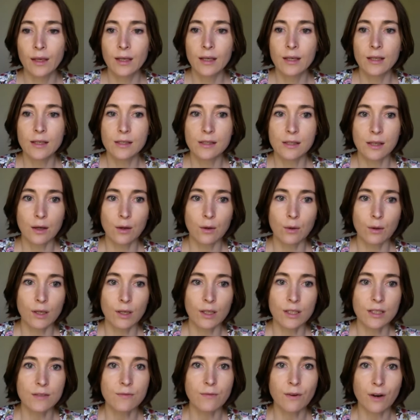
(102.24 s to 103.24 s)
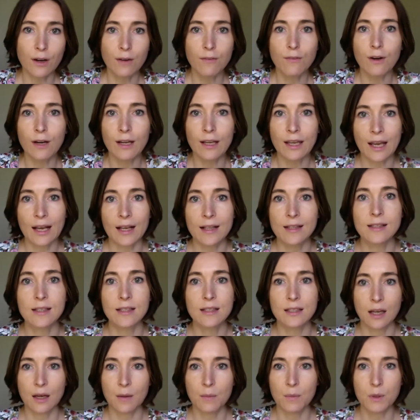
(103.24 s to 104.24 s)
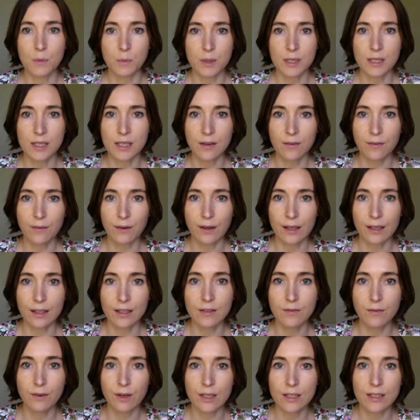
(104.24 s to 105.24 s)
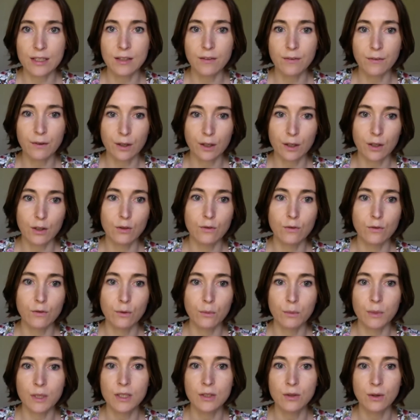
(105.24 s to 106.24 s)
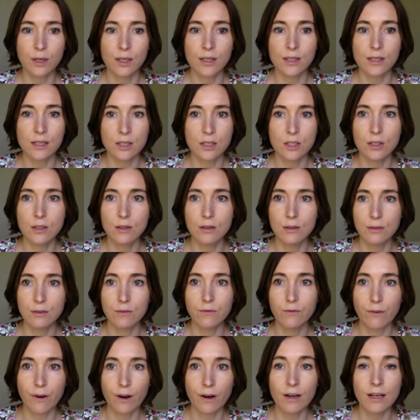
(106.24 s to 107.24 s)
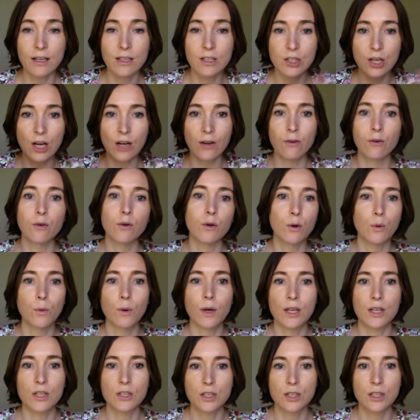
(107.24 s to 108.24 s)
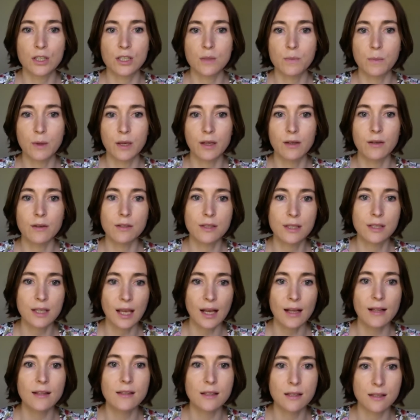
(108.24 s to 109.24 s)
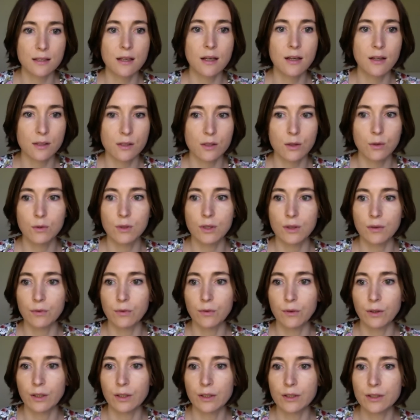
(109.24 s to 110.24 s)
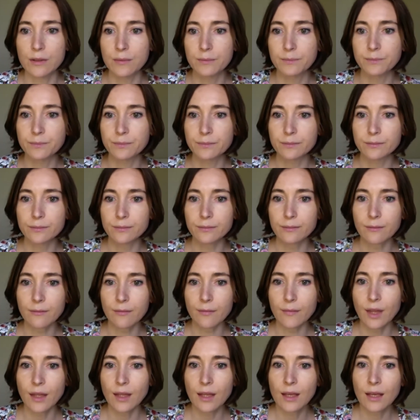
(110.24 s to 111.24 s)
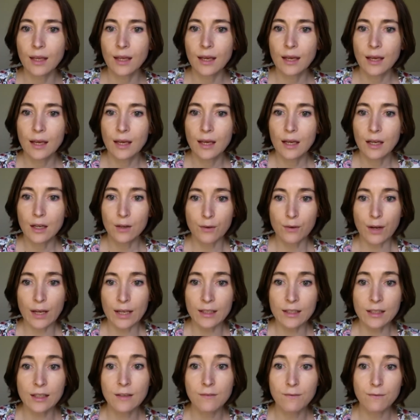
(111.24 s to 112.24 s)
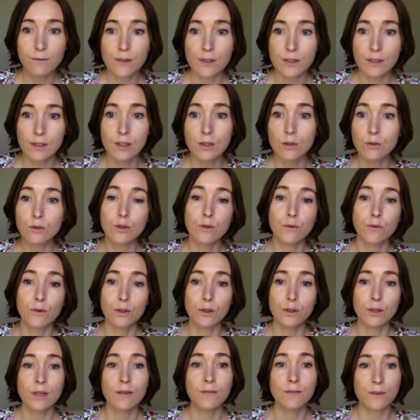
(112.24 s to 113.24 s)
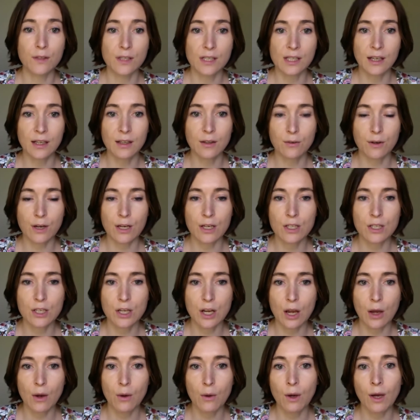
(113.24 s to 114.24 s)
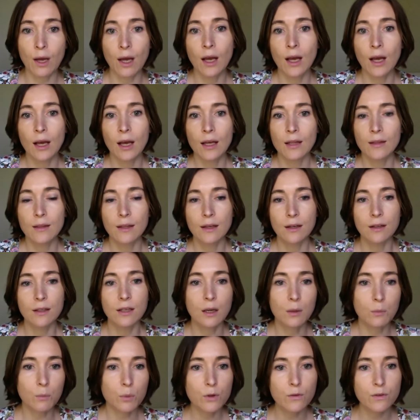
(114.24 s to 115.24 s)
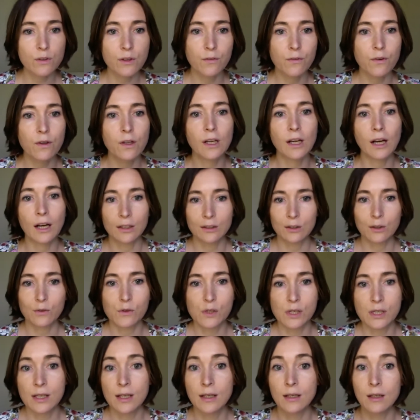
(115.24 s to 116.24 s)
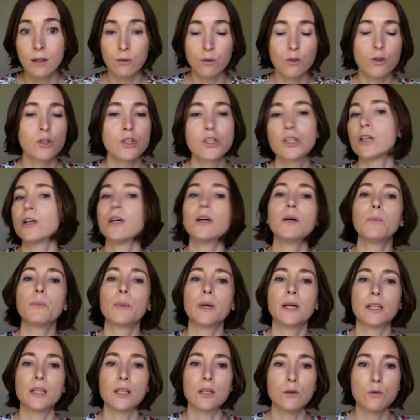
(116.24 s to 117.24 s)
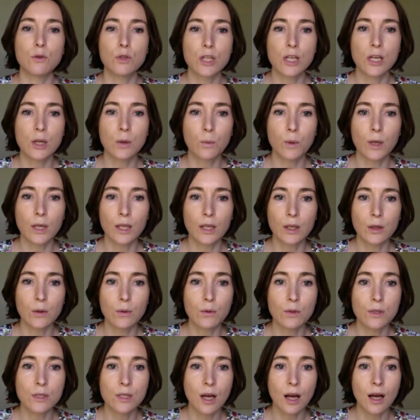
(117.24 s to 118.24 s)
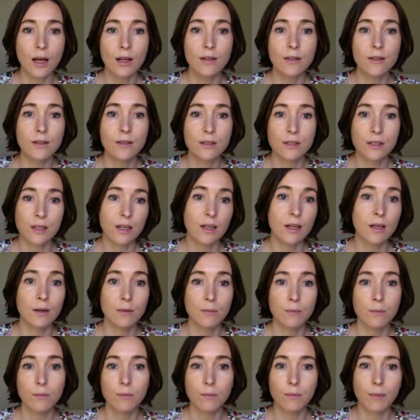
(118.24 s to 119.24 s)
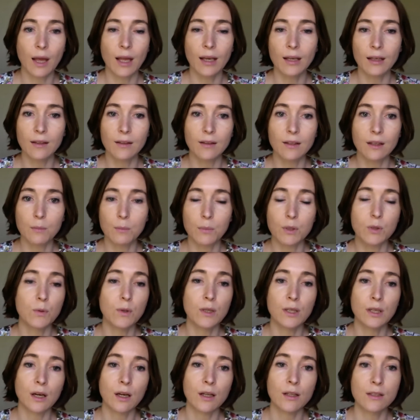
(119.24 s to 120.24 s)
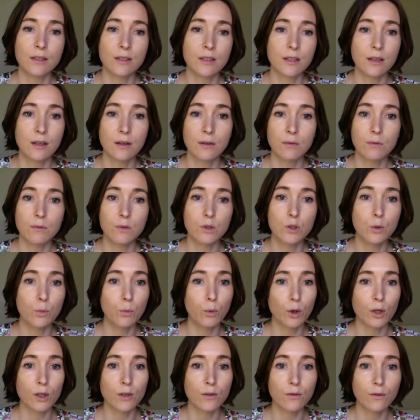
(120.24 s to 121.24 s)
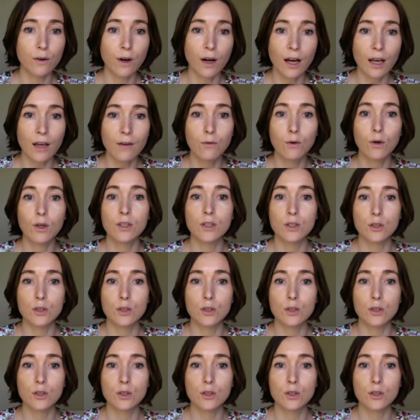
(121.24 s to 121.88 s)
So it's very, very cancer type specific. It's very difficult for me to answer fairly general questions because cancers are so different. Correct neutrophil to lymphocyte ratio. There are a number of different cutoffs in the literature, but usually we use anything between under 2.5 or under